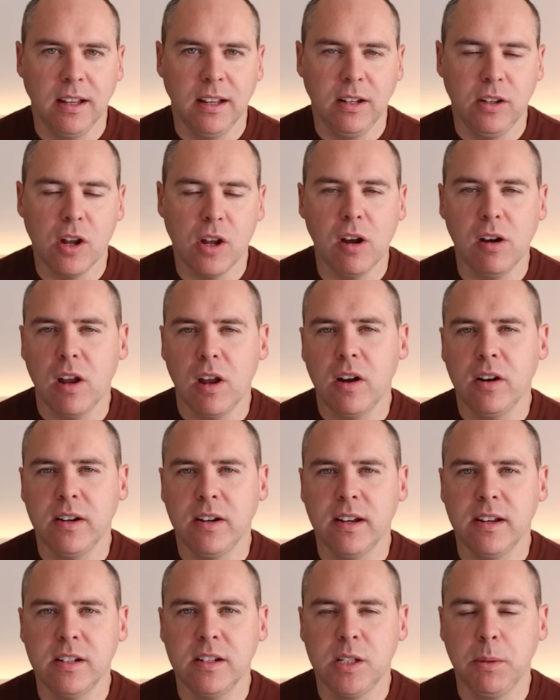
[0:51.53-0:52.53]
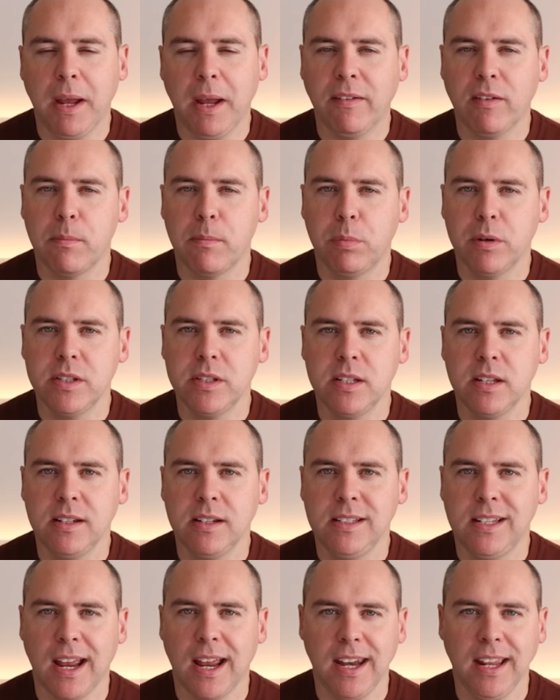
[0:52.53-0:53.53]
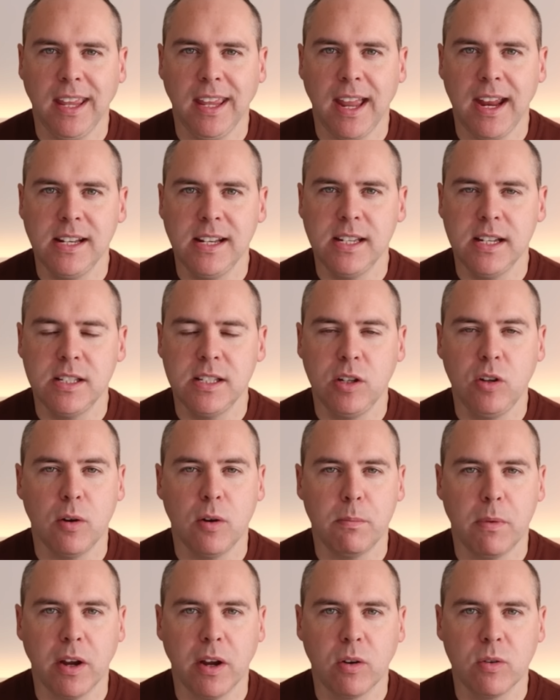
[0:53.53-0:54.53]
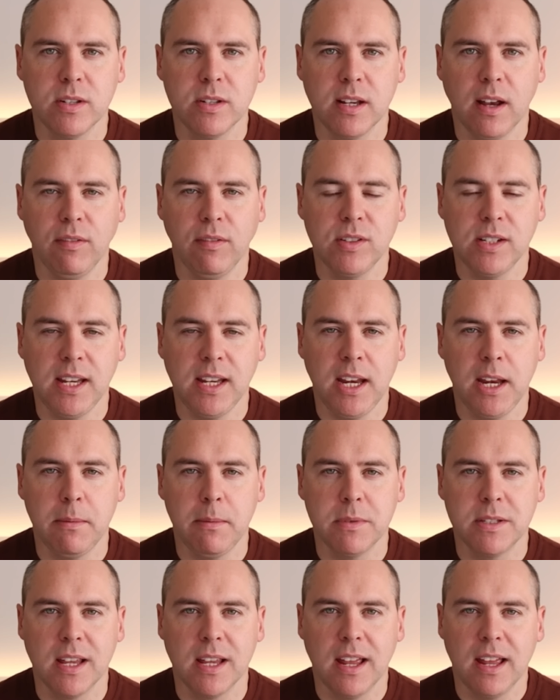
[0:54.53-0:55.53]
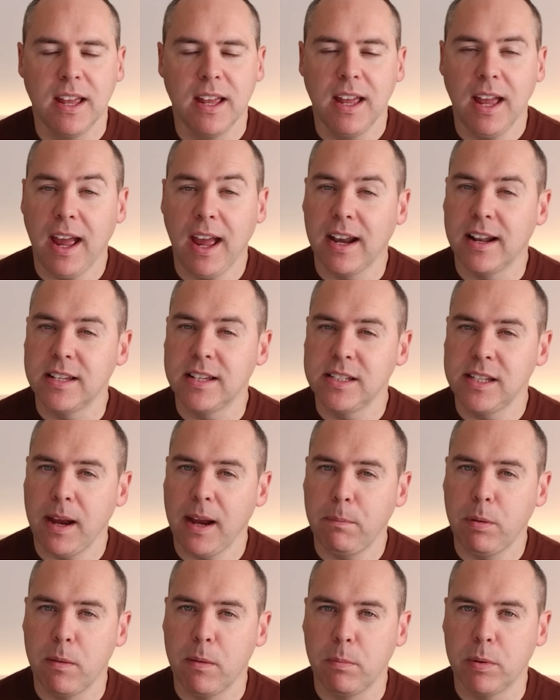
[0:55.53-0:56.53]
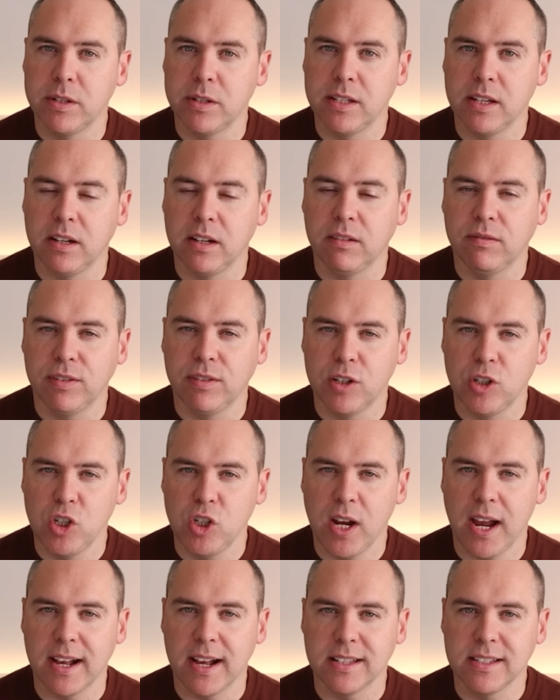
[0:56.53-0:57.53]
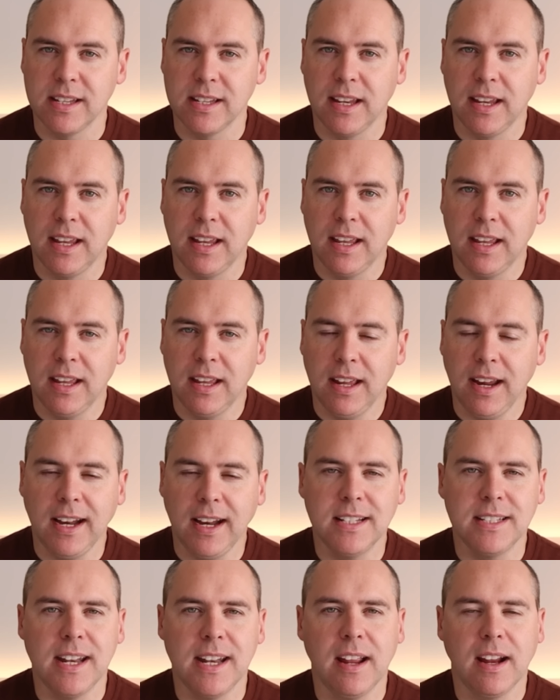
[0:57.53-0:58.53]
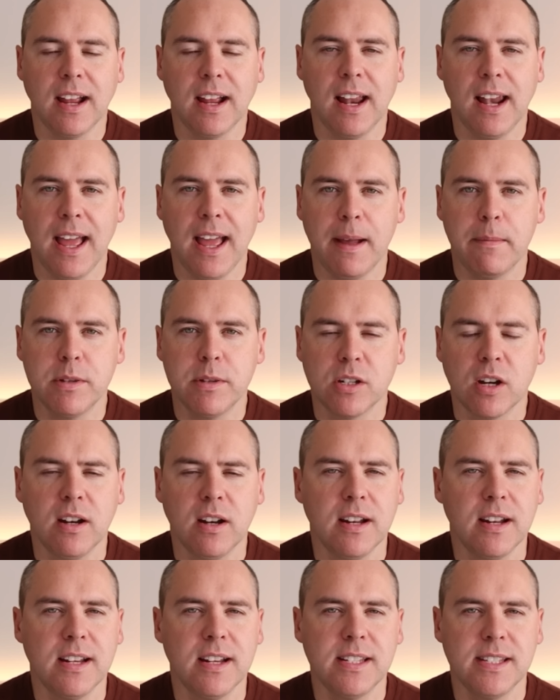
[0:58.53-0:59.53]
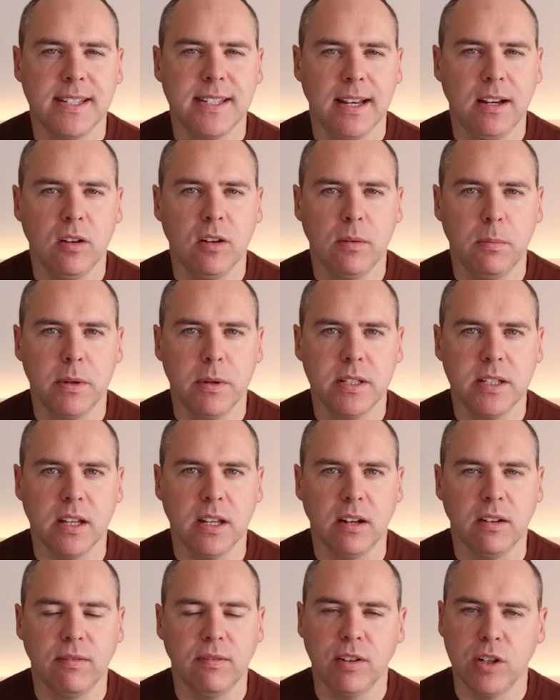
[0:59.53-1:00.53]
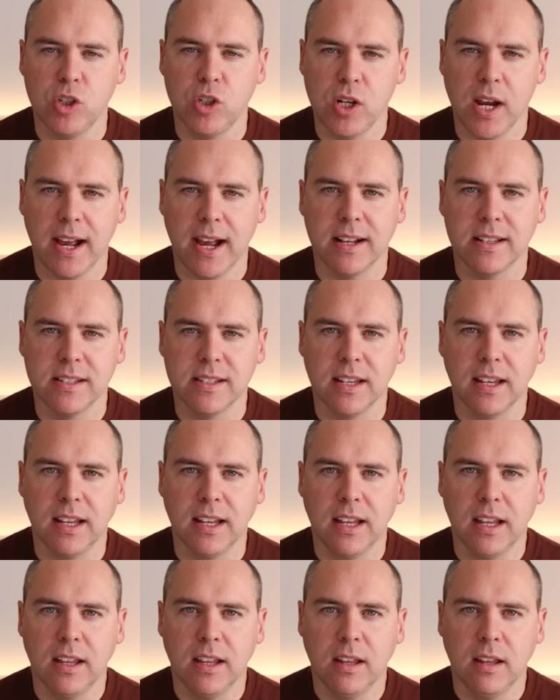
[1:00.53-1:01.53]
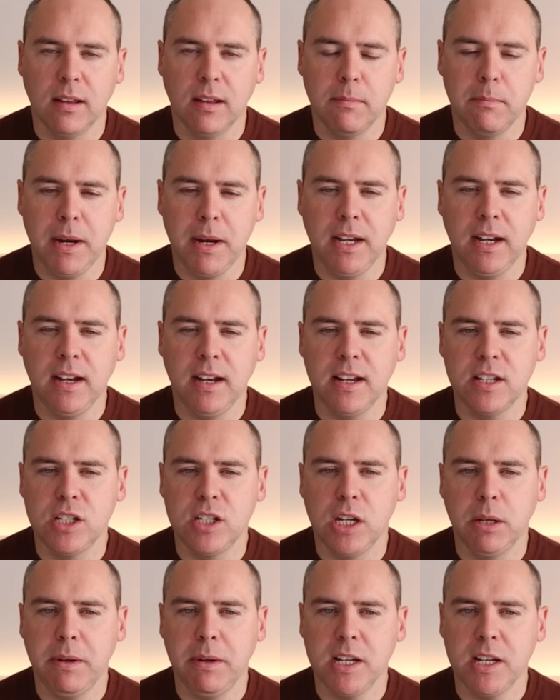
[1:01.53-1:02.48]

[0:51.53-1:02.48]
No longer do we have a button dedicated to your Microsoft Teams and a separate button for chat. It's now collapsed under this single button for chat, meaning this new